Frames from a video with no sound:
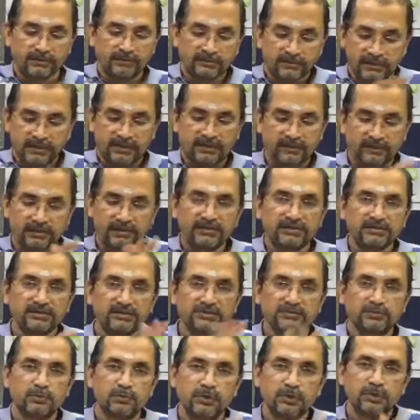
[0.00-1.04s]
Take a really
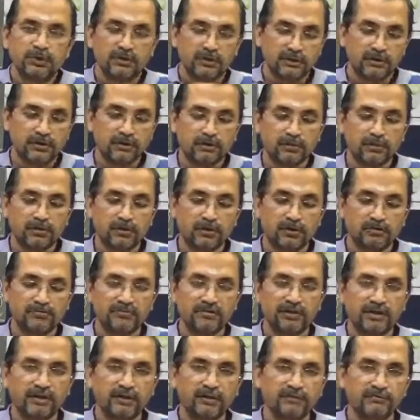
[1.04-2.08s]
small ball of
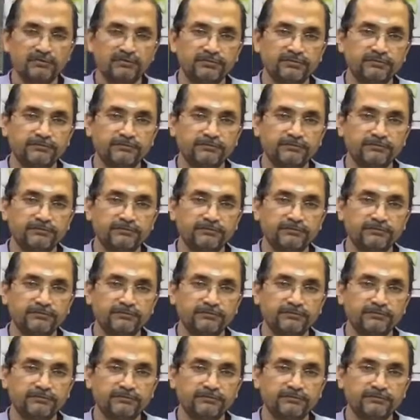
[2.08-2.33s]
clay.